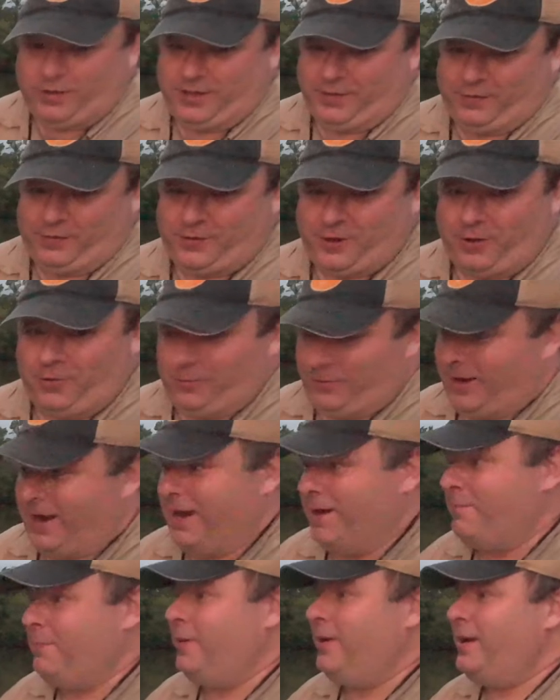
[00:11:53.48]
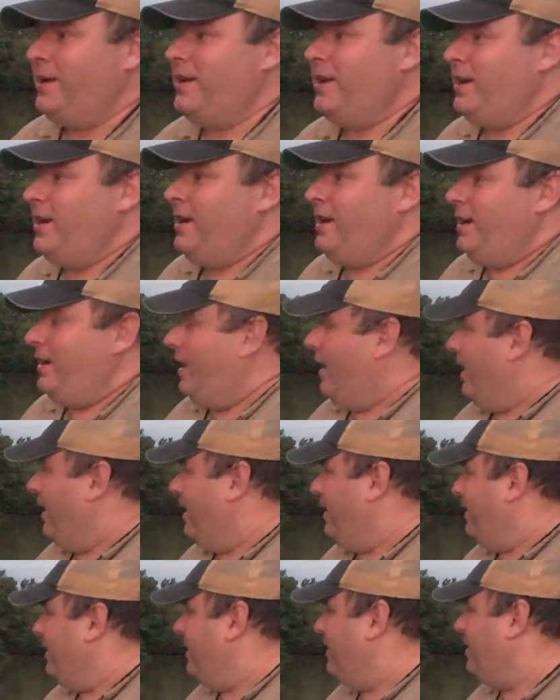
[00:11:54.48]
difficult ramp.
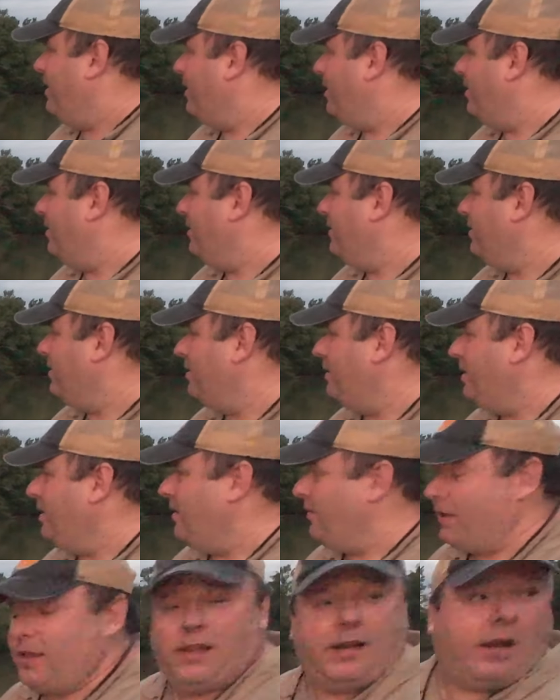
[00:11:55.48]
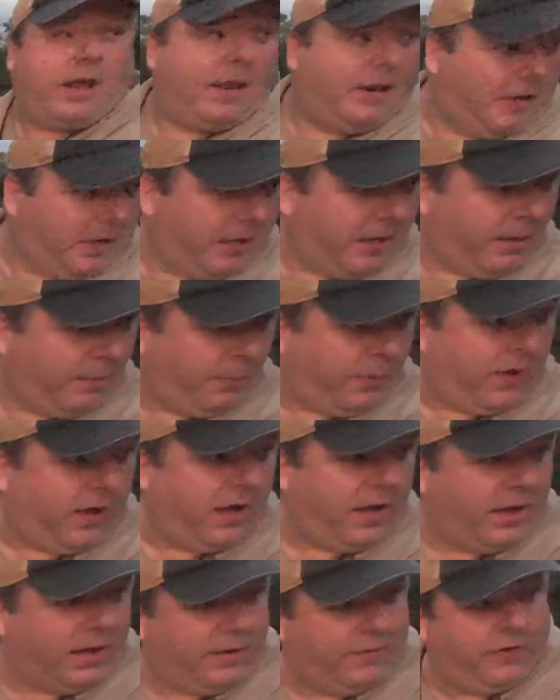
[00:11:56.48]
And then I ended up
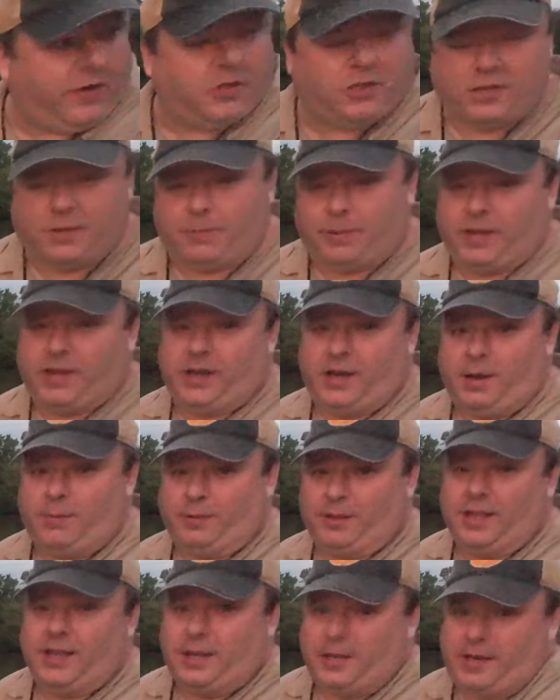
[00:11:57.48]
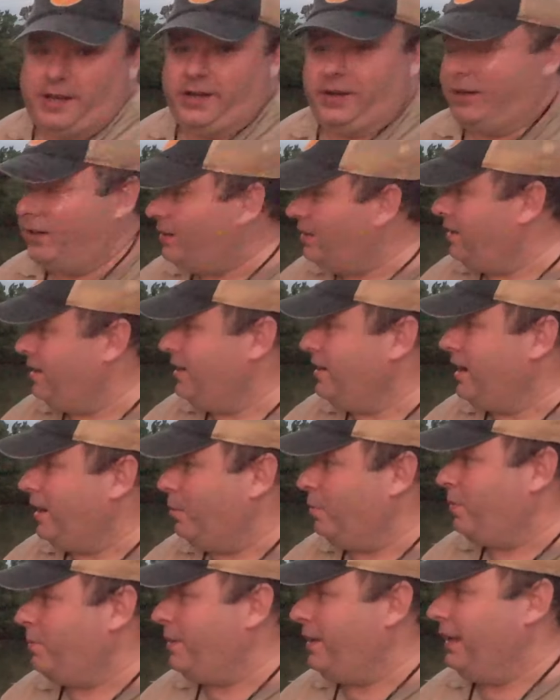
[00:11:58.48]
uh, eventually picking up Clint here,
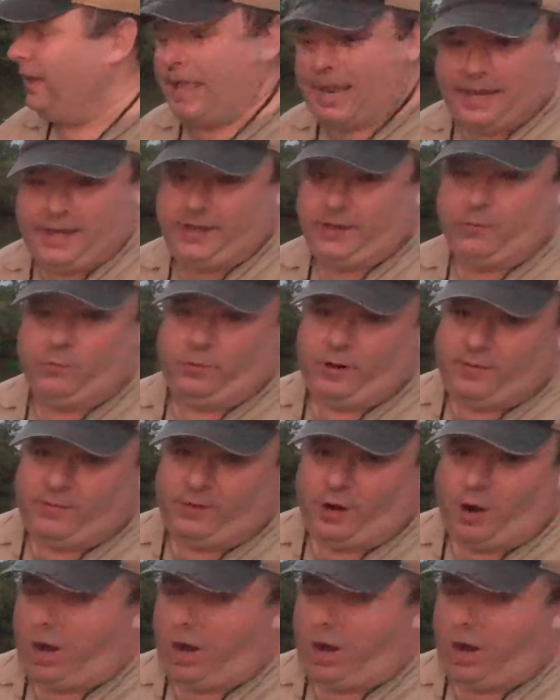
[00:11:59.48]
and we've been lake and river